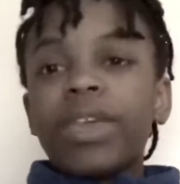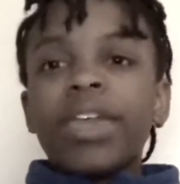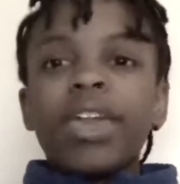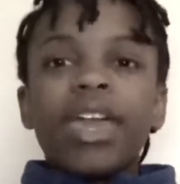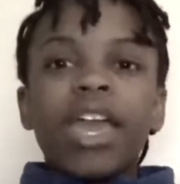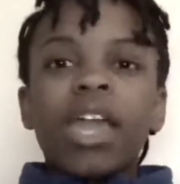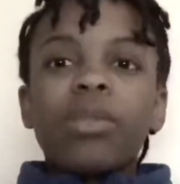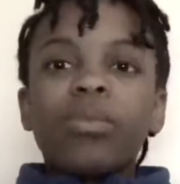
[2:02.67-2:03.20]

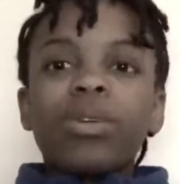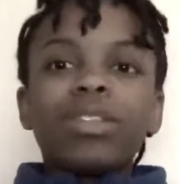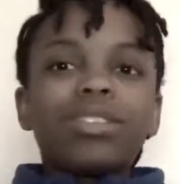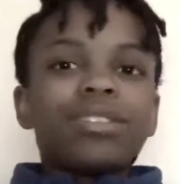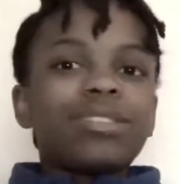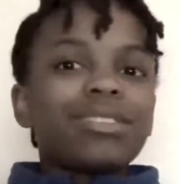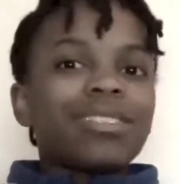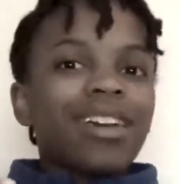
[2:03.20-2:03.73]
And when
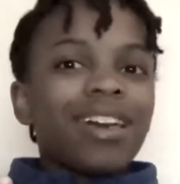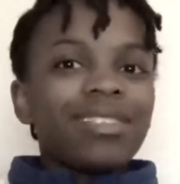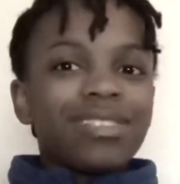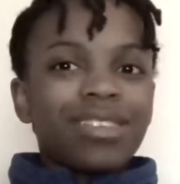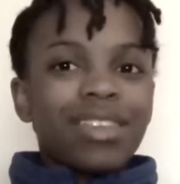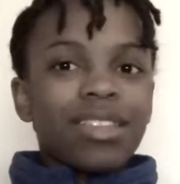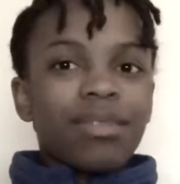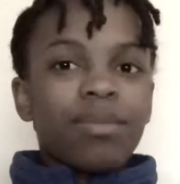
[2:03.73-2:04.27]

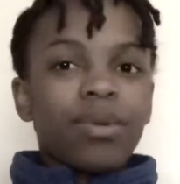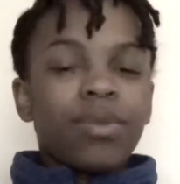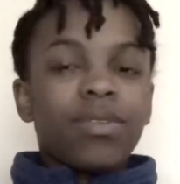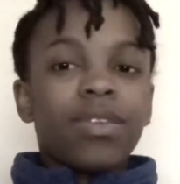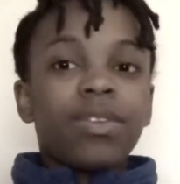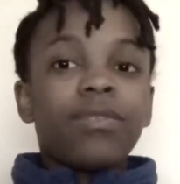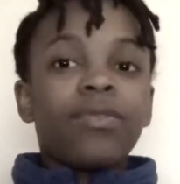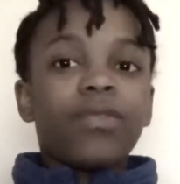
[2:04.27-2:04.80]
discussing the
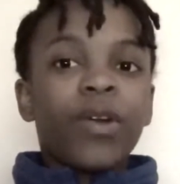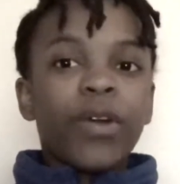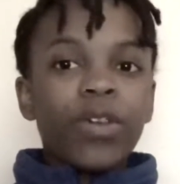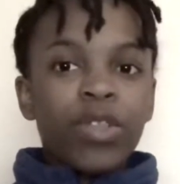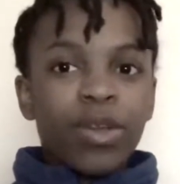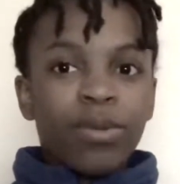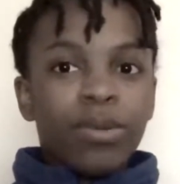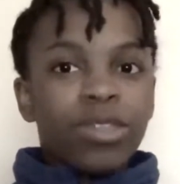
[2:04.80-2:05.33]
movie
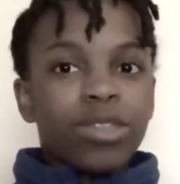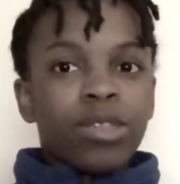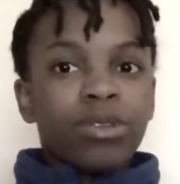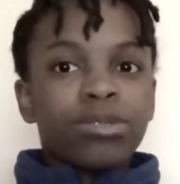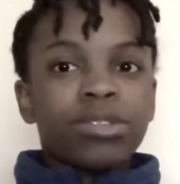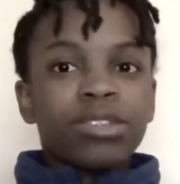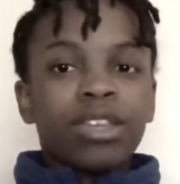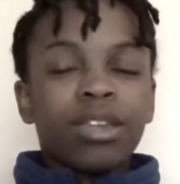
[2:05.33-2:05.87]
further with
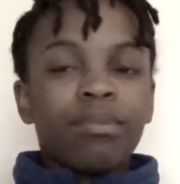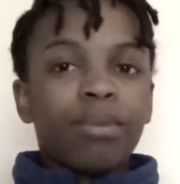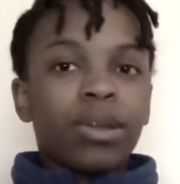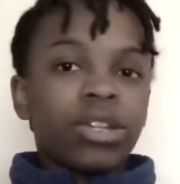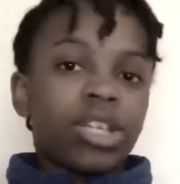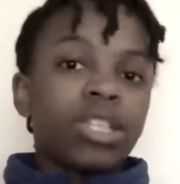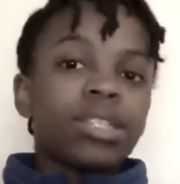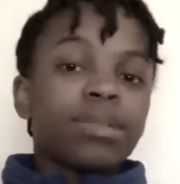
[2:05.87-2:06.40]
those 10
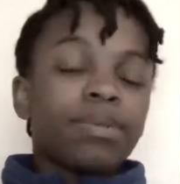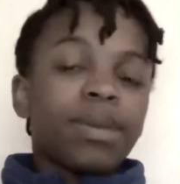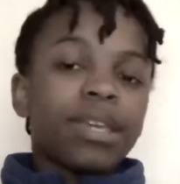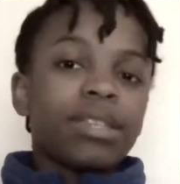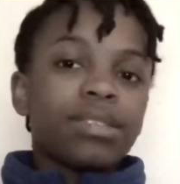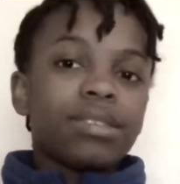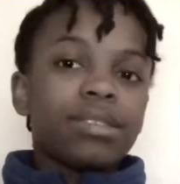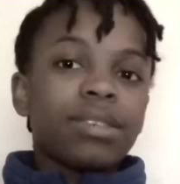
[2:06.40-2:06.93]

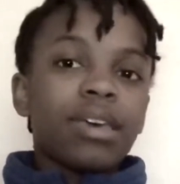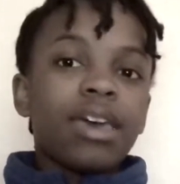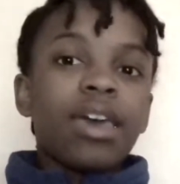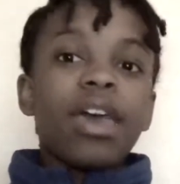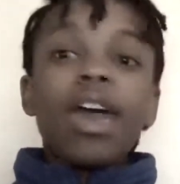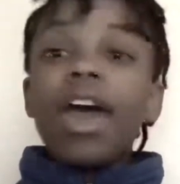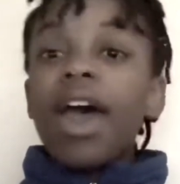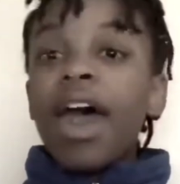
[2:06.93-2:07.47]
participants,
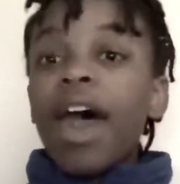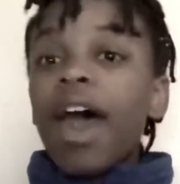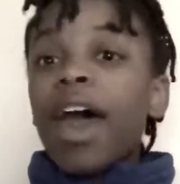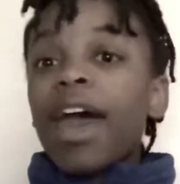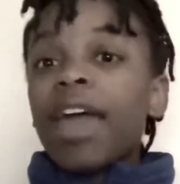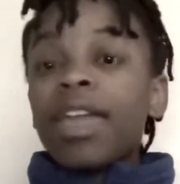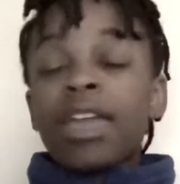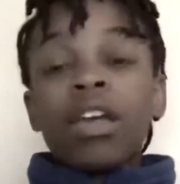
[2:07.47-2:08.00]

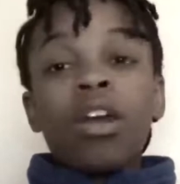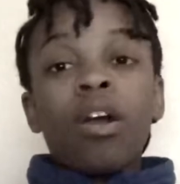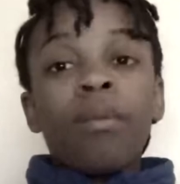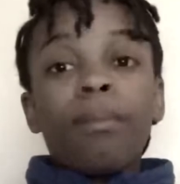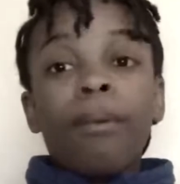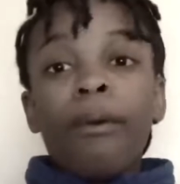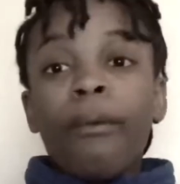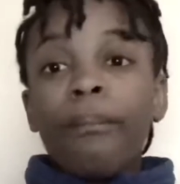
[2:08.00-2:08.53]
I
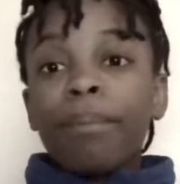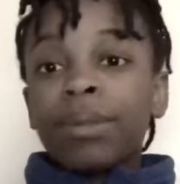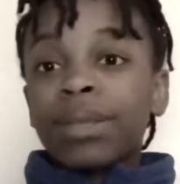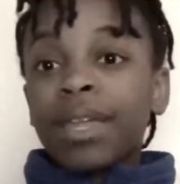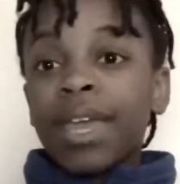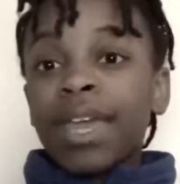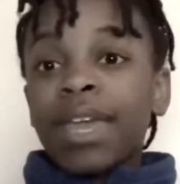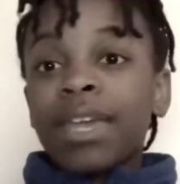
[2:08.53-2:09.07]

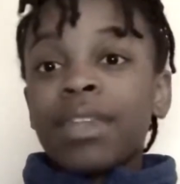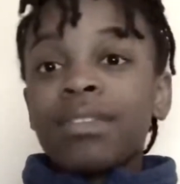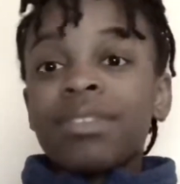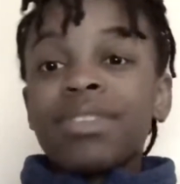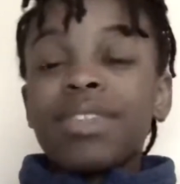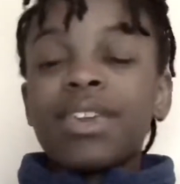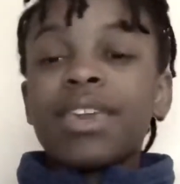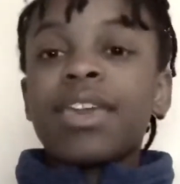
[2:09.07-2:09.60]
played
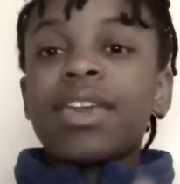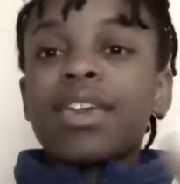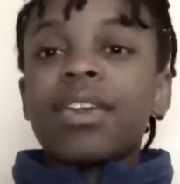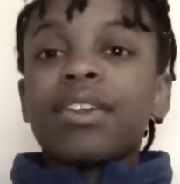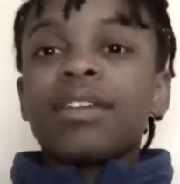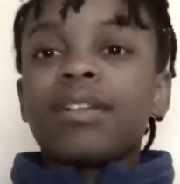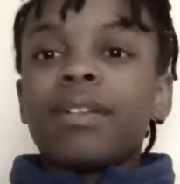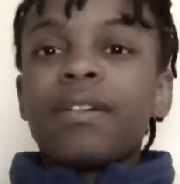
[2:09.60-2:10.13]
the
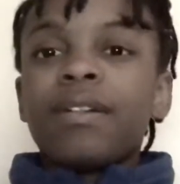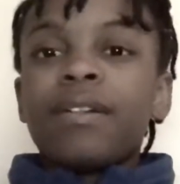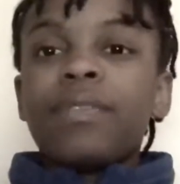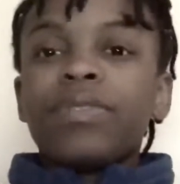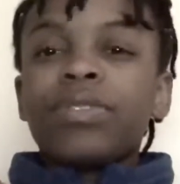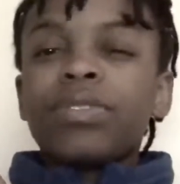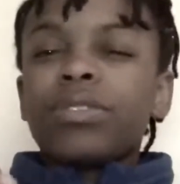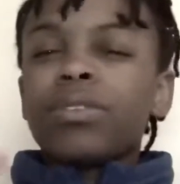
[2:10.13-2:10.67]

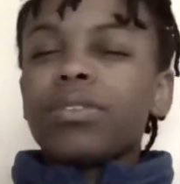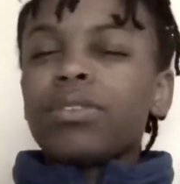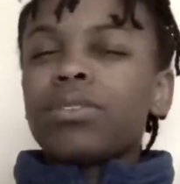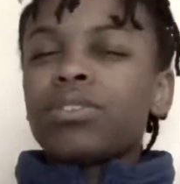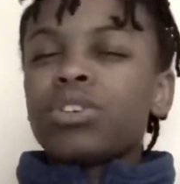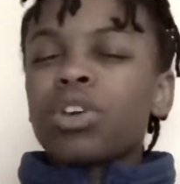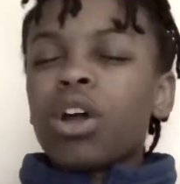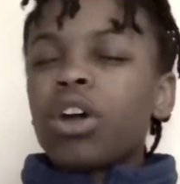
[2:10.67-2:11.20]

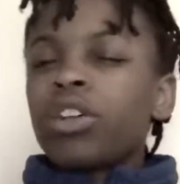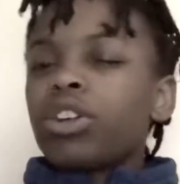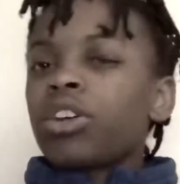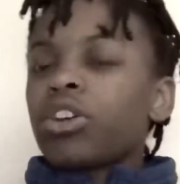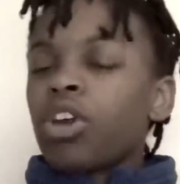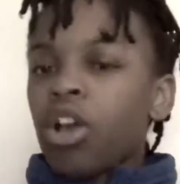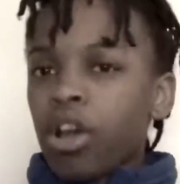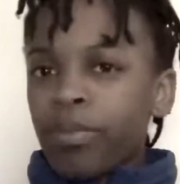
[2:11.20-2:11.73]
John
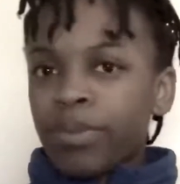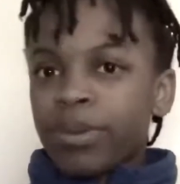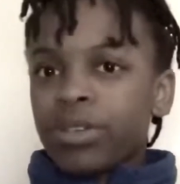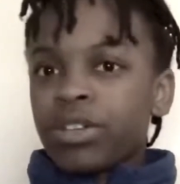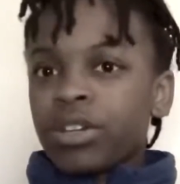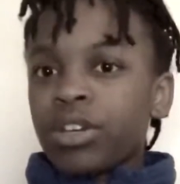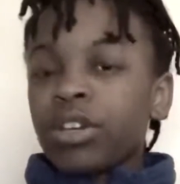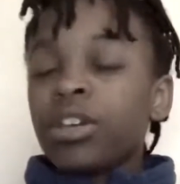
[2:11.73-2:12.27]

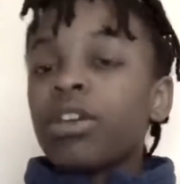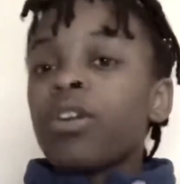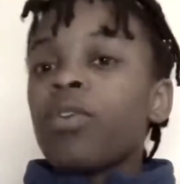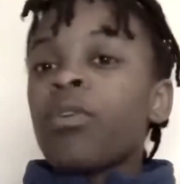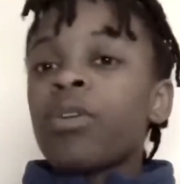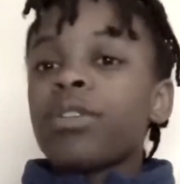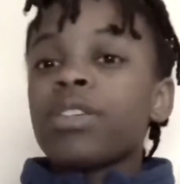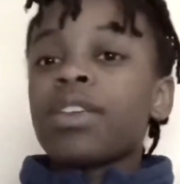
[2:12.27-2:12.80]
Carpenter
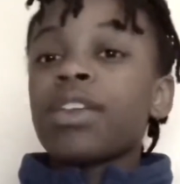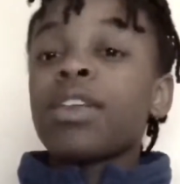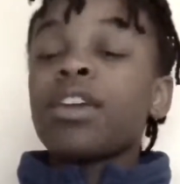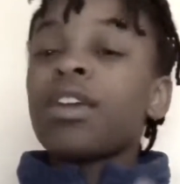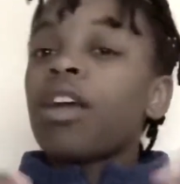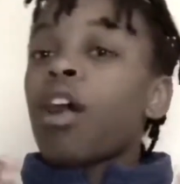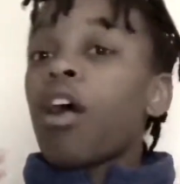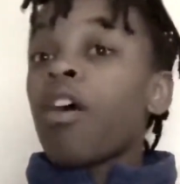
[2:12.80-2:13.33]
or the
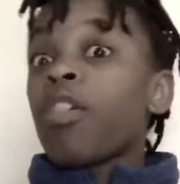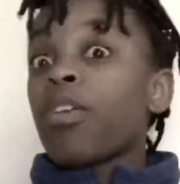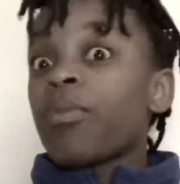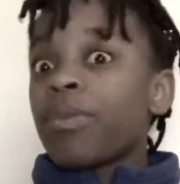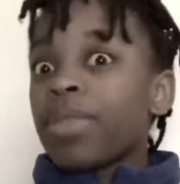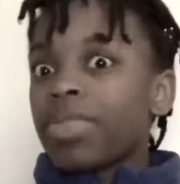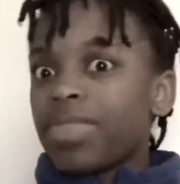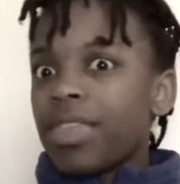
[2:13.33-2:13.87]

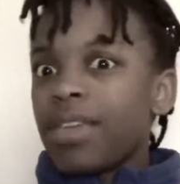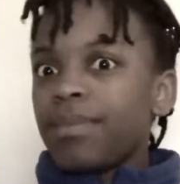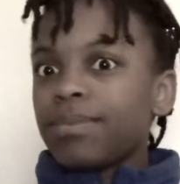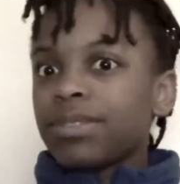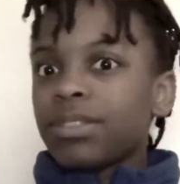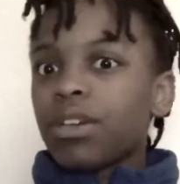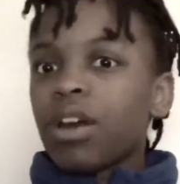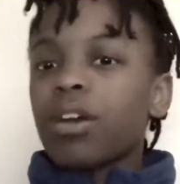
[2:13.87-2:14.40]
Halloween theme
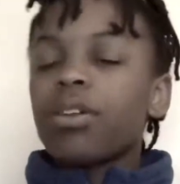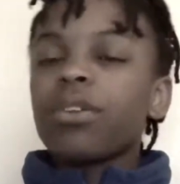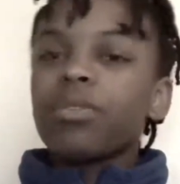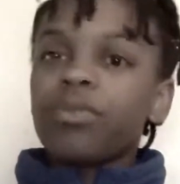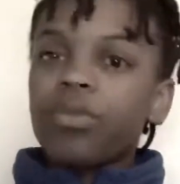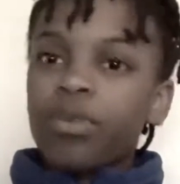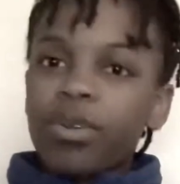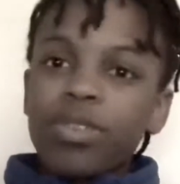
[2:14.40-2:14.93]
song
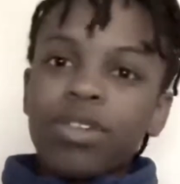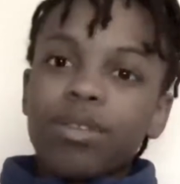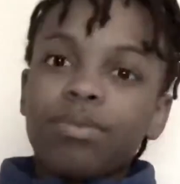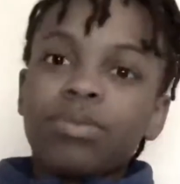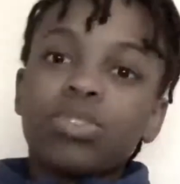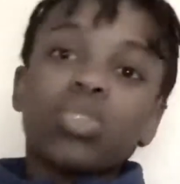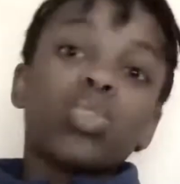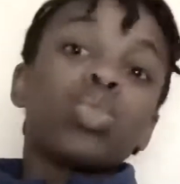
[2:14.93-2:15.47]
for
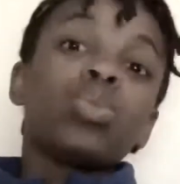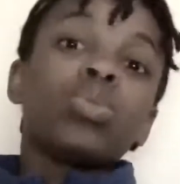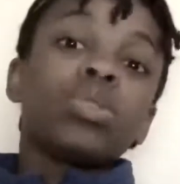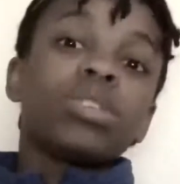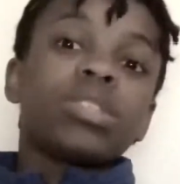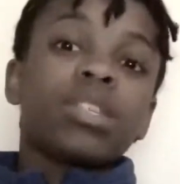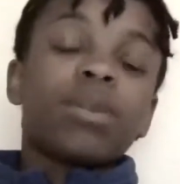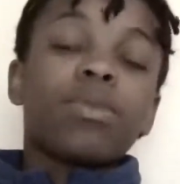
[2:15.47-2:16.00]
them to
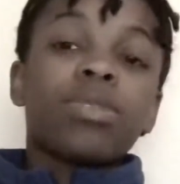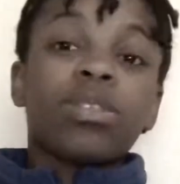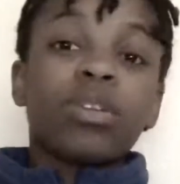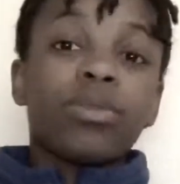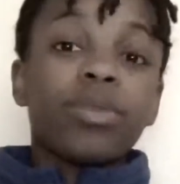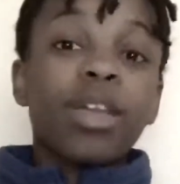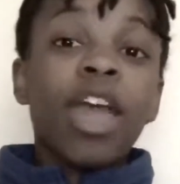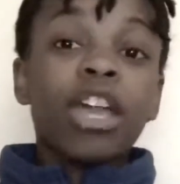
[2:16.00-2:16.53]
see what their
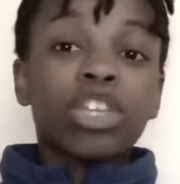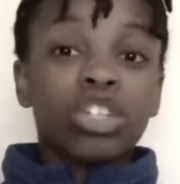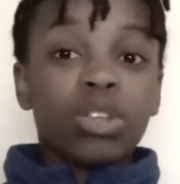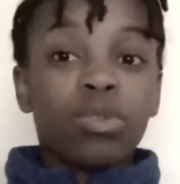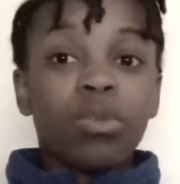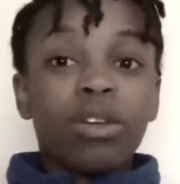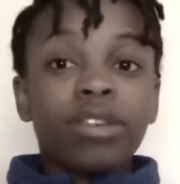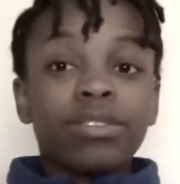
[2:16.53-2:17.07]
reaction
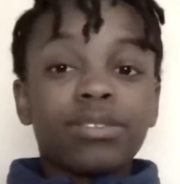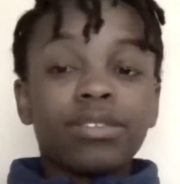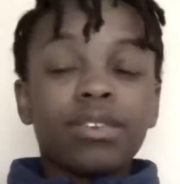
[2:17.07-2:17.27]
was.